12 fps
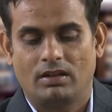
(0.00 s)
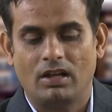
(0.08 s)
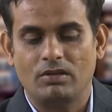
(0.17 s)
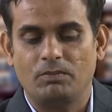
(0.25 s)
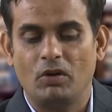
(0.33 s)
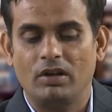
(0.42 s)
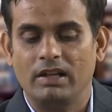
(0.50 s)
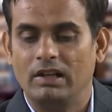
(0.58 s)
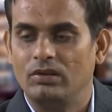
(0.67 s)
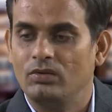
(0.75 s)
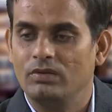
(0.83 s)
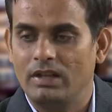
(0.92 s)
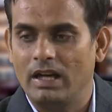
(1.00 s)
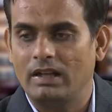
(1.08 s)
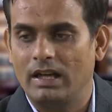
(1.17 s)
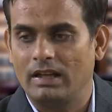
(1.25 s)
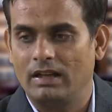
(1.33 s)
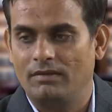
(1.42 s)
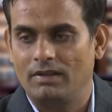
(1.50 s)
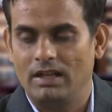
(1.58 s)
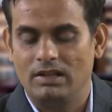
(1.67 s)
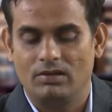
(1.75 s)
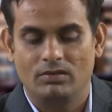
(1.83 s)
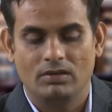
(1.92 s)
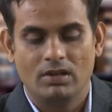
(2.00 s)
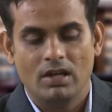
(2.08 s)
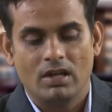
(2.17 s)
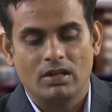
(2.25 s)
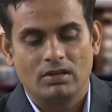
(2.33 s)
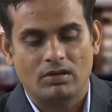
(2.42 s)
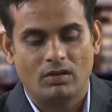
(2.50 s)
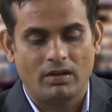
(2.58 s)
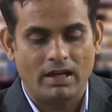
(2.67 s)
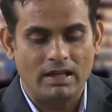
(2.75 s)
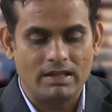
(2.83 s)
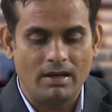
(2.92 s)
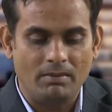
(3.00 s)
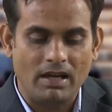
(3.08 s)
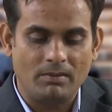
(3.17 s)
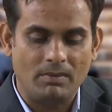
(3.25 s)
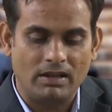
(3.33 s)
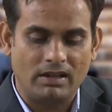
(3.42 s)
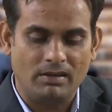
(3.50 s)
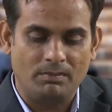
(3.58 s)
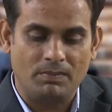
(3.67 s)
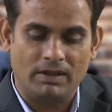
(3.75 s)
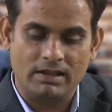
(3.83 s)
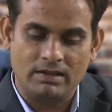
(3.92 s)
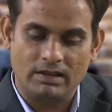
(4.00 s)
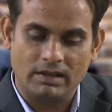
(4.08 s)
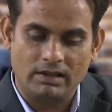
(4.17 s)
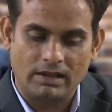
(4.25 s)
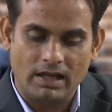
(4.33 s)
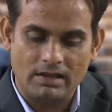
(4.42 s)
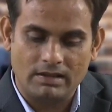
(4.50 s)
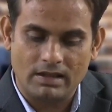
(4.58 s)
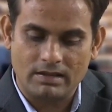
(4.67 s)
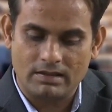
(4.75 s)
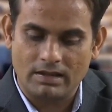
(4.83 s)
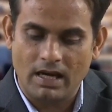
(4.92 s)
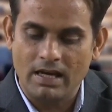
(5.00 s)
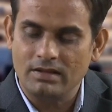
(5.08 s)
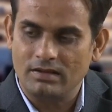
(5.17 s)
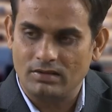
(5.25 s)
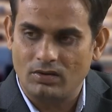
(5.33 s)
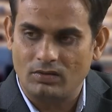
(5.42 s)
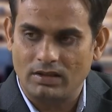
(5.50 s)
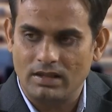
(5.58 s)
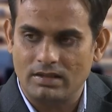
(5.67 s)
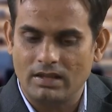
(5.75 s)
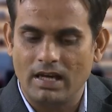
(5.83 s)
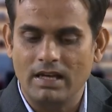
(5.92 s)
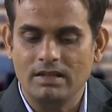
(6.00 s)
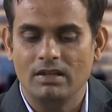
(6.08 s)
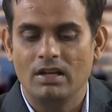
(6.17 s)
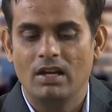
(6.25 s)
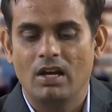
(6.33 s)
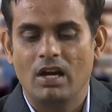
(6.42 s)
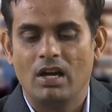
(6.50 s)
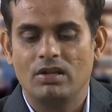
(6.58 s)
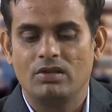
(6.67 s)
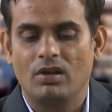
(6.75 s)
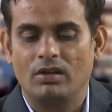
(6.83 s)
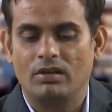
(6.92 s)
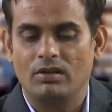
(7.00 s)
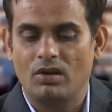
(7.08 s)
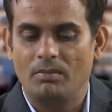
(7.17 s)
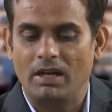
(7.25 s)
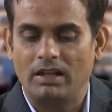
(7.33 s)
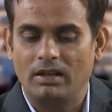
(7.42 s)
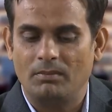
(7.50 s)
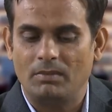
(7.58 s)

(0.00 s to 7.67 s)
corresponding to that eigenvalue. So, algebraic multiplicity tells us size, total size, geometric